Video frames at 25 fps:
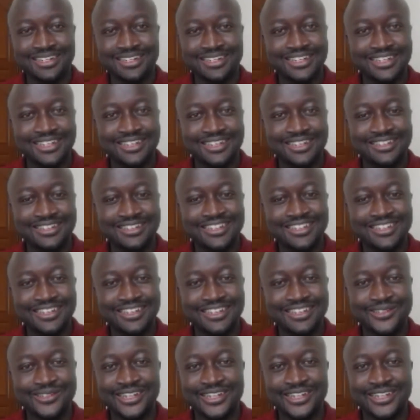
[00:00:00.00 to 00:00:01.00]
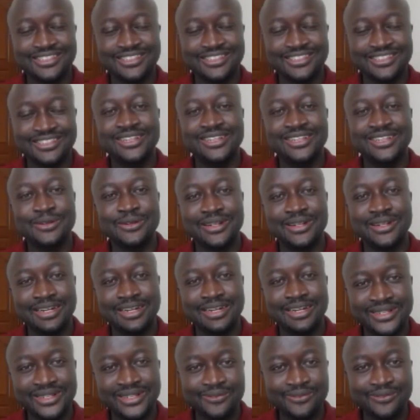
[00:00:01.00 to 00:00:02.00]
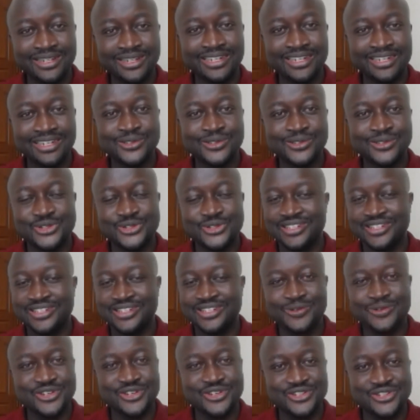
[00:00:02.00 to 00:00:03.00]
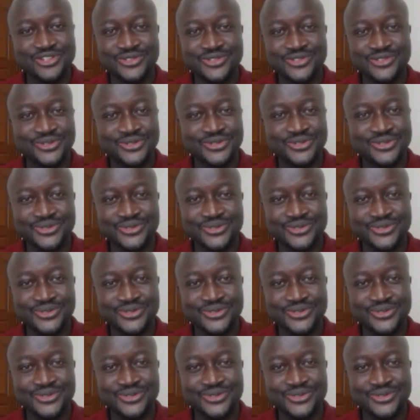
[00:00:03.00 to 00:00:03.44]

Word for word: I'll, next time I'll do, I'll be the one now shooting a question to you.